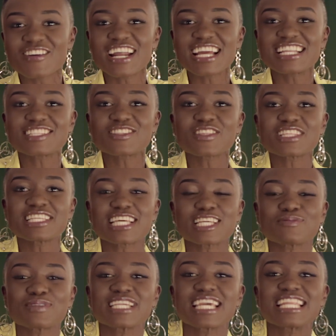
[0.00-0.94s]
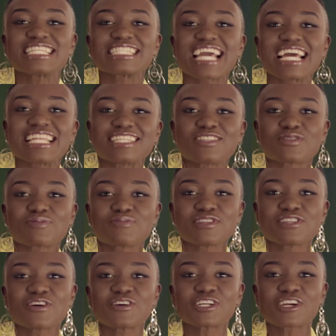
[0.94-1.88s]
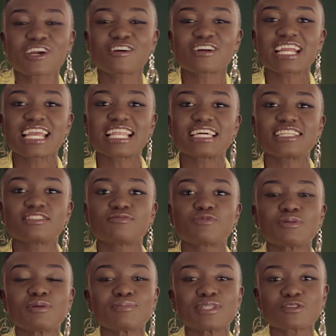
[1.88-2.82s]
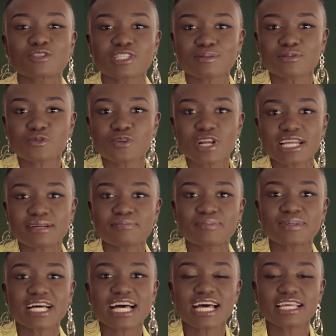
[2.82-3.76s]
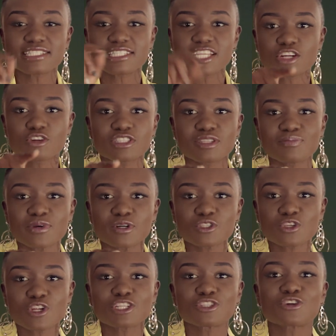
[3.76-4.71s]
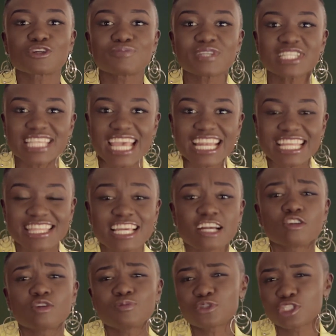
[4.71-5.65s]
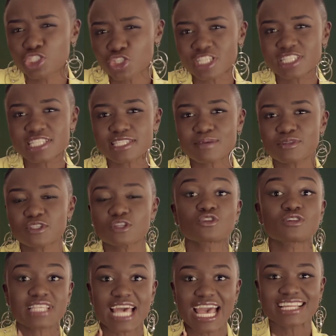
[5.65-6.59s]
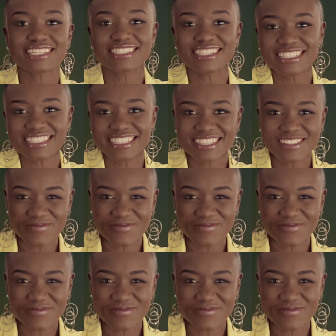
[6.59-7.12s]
Alrighty, so this has been Getting Candid with me, your girl Helen. Remember to subscribe and turn on the bell so that you don't miss anything. I hope you enjoyed this episode, because I did.